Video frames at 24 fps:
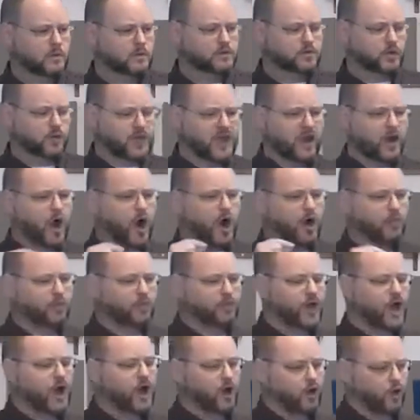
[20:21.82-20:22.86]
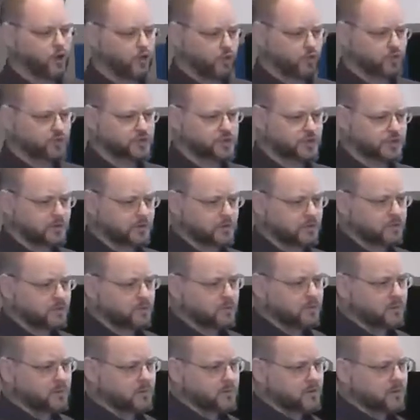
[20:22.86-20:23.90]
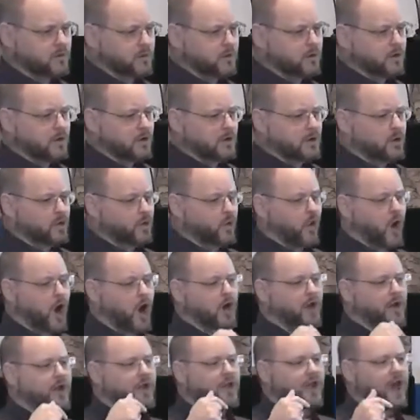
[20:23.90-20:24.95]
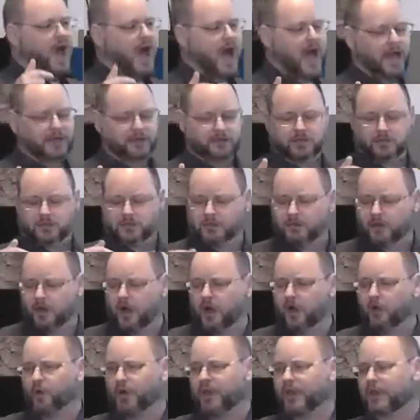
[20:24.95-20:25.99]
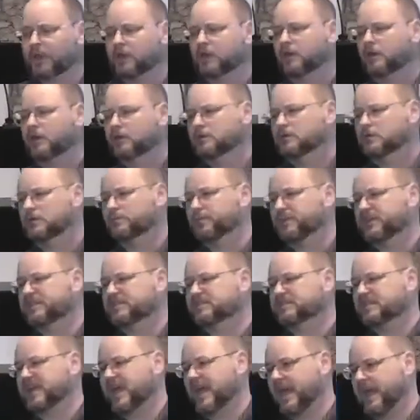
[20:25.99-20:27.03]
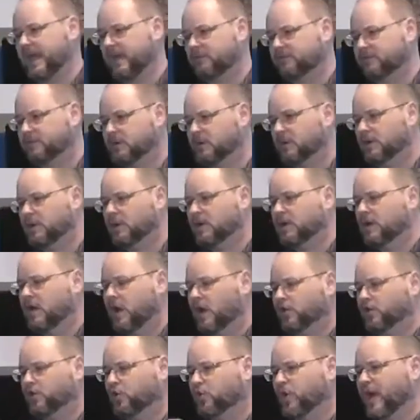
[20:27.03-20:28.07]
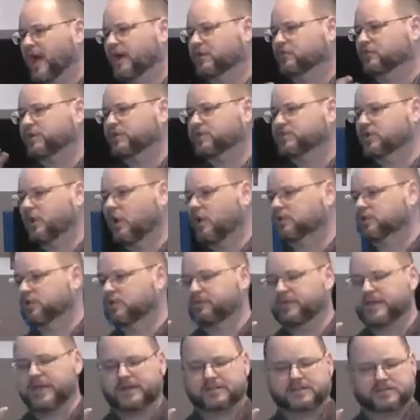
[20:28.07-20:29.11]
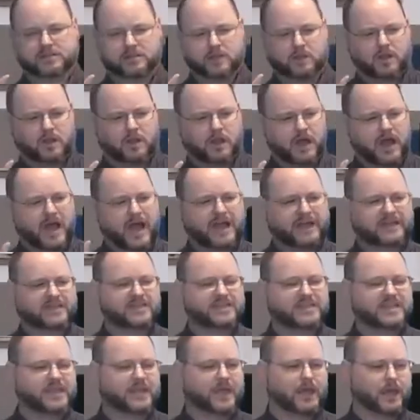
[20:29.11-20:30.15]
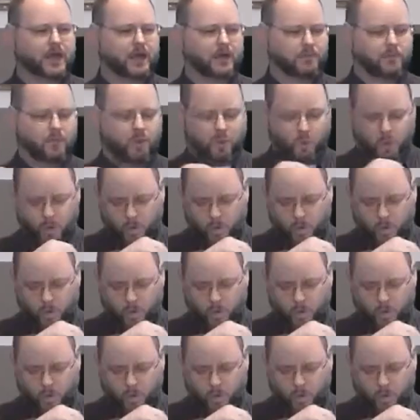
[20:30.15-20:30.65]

So there are those who are not going to be saved. A direct result of this idea,